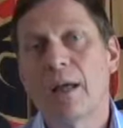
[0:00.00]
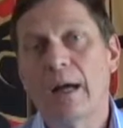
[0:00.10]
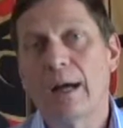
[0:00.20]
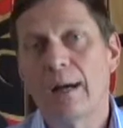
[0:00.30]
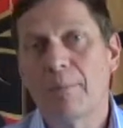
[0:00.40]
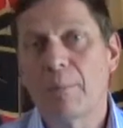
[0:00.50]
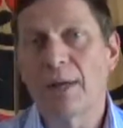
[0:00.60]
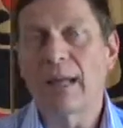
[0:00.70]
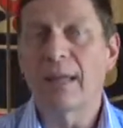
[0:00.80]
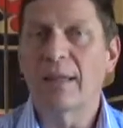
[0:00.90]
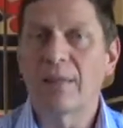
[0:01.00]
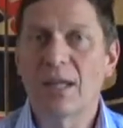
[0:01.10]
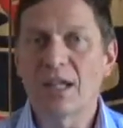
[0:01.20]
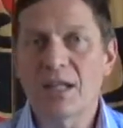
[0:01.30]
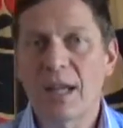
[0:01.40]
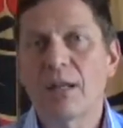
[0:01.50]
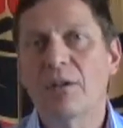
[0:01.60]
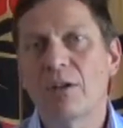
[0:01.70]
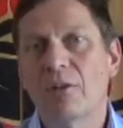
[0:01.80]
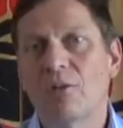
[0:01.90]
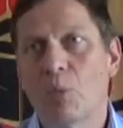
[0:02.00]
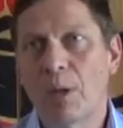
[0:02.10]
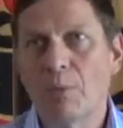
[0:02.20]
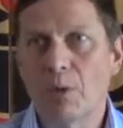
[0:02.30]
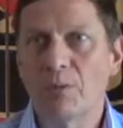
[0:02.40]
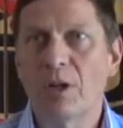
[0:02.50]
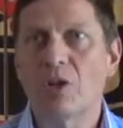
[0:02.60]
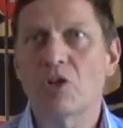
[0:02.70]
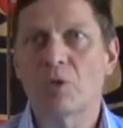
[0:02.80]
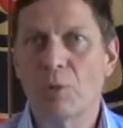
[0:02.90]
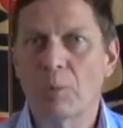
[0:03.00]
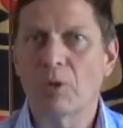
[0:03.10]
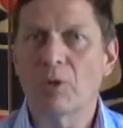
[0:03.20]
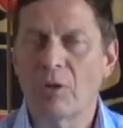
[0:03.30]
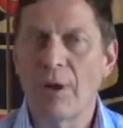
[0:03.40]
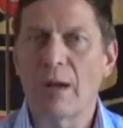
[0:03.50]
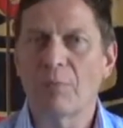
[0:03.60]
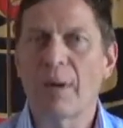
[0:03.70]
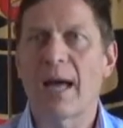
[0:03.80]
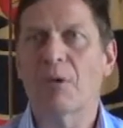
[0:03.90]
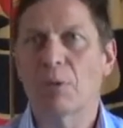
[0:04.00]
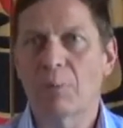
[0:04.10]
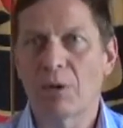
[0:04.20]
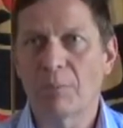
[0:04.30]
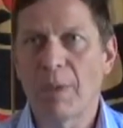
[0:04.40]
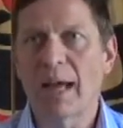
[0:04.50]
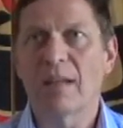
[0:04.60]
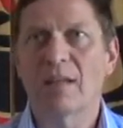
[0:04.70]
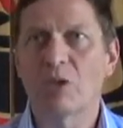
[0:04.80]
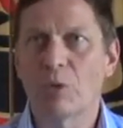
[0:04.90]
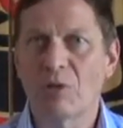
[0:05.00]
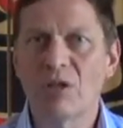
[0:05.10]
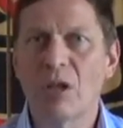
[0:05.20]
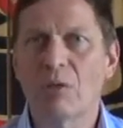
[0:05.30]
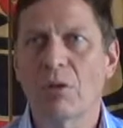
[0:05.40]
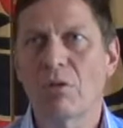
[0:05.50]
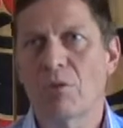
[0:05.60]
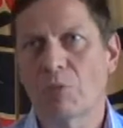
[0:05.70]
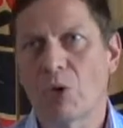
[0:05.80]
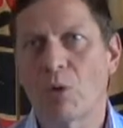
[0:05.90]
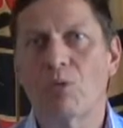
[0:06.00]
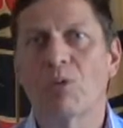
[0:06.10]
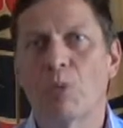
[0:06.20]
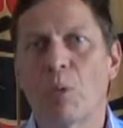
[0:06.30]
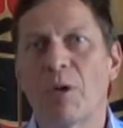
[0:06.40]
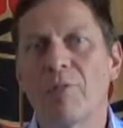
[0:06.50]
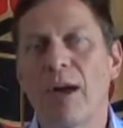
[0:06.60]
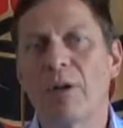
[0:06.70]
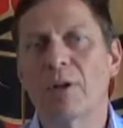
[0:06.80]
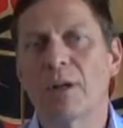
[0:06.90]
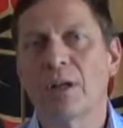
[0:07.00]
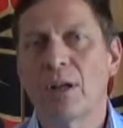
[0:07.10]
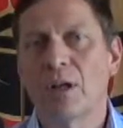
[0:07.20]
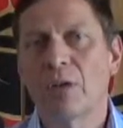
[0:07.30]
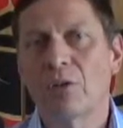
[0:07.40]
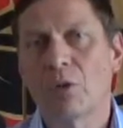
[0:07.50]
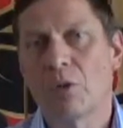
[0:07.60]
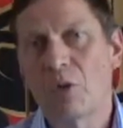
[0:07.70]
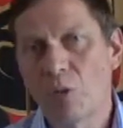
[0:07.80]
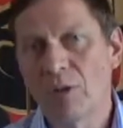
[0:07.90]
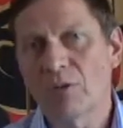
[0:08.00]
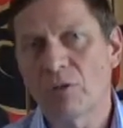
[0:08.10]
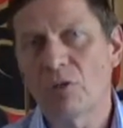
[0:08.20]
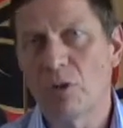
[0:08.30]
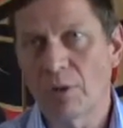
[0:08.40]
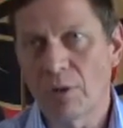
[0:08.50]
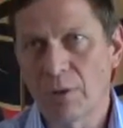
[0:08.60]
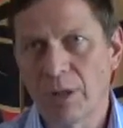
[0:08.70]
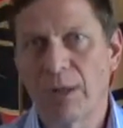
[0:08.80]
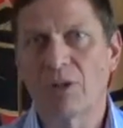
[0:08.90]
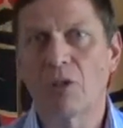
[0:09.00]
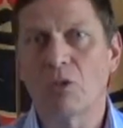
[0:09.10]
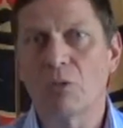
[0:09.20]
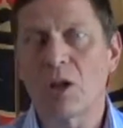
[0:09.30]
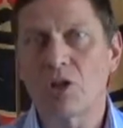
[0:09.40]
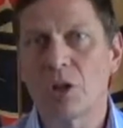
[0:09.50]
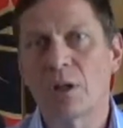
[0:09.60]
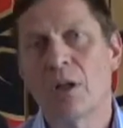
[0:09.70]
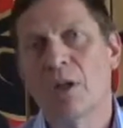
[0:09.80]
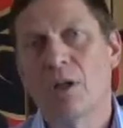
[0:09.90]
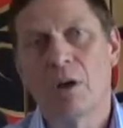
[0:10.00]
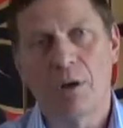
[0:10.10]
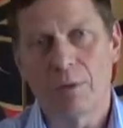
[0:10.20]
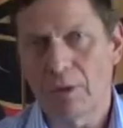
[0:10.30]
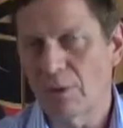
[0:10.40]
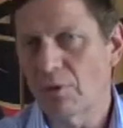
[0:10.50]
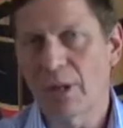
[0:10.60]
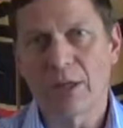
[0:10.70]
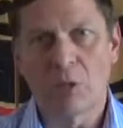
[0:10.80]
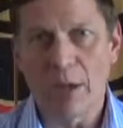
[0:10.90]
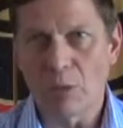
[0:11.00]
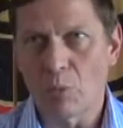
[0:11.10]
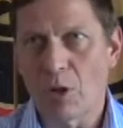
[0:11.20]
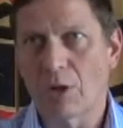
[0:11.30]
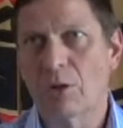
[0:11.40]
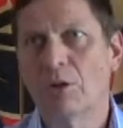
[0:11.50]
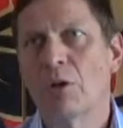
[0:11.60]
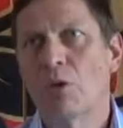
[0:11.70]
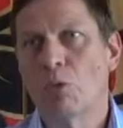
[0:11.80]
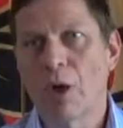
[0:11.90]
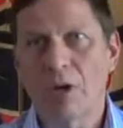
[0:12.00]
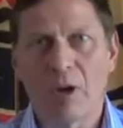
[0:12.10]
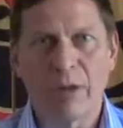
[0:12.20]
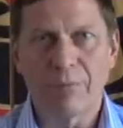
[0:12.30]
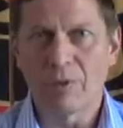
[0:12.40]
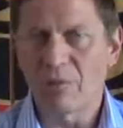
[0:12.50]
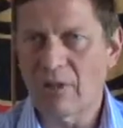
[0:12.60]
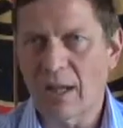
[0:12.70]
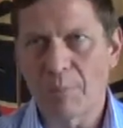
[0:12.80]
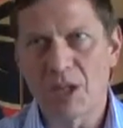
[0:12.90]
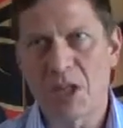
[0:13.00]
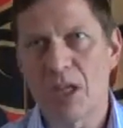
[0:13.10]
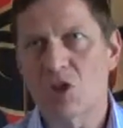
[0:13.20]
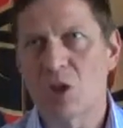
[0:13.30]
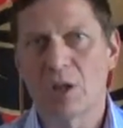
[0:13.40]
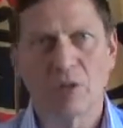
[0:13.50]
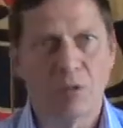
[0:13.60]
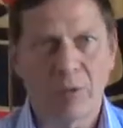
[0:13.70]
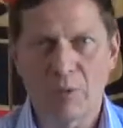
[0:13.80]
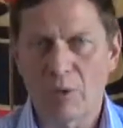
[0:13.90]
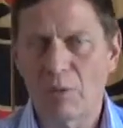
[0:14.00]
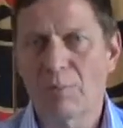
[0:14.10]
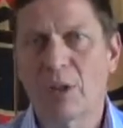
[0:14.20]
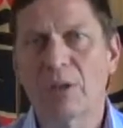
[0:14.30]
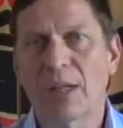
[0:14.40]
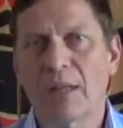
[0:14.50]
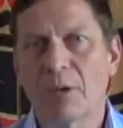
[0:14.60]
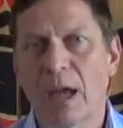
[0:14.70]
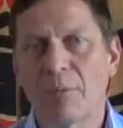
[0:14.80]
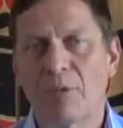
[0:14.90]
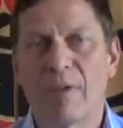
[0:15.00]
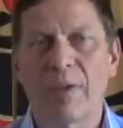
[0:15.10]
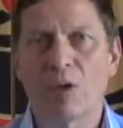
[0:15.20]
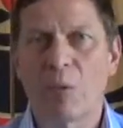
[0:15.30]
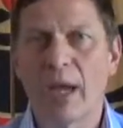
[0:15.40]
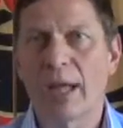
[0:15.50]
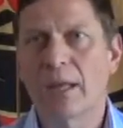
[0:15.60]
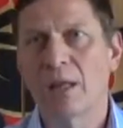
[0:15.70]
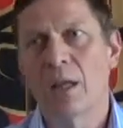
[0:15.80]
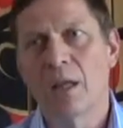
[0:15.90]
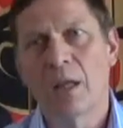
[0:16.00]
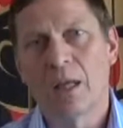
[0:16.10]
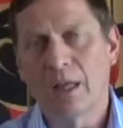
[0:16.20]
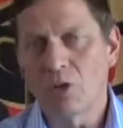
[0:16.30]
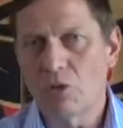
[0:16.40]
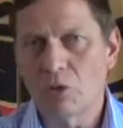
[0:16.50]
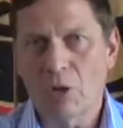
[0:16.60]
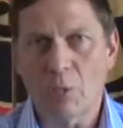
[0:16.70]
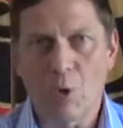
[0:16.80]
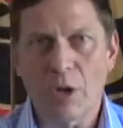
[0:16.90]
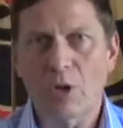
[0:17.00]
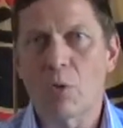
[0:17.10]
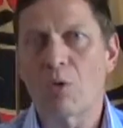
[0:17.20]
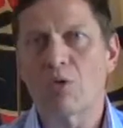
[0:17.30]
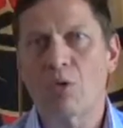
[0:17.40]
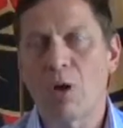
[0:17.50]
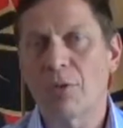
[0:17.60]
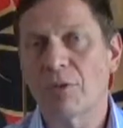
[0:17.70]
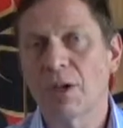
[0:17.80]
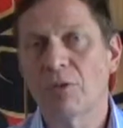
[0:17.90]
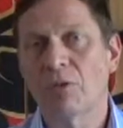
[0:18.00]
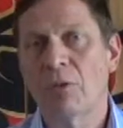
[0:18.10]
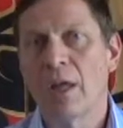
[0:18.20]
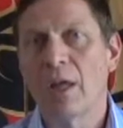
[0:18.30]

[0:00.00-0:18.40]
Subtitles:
But the intent is that when we're finished, we put the ground back, we put it back into as near as course as what we found it. So the risks during the construction are things like groundwater runoff and sedimentation if we're building in times of heavy rain, issues on watercourse crossings,